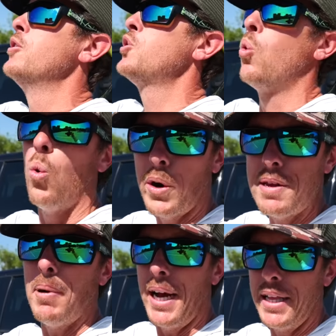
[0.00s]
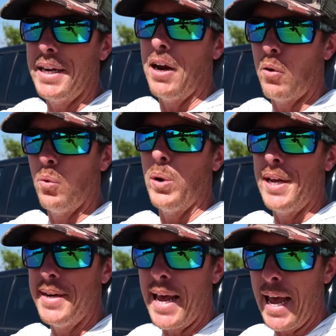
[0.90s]
20 mile an hour
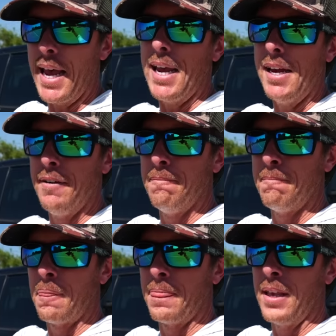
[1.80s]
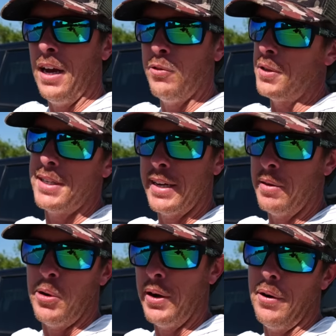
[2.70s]
wind day. I've only taken
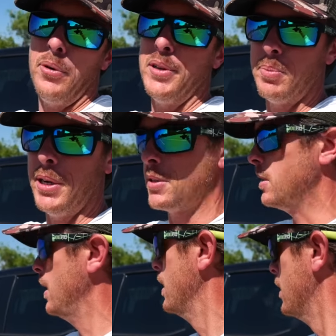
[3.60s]
the boat out once basically,